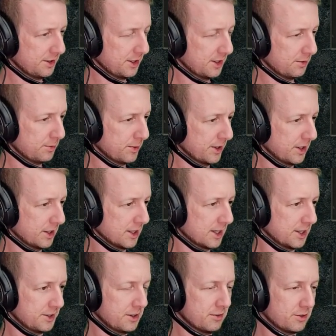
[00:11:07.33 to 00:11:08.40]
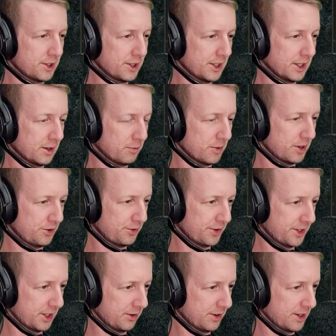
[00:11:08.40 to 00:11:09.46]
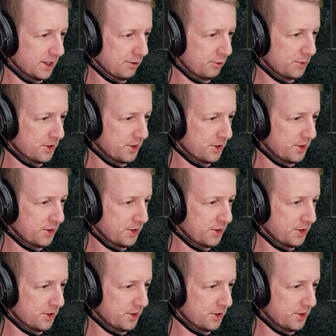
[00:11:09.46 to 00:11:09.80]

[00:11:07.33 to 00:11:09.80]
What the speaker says: Yeah, Blackguard didn't really get much value out of him,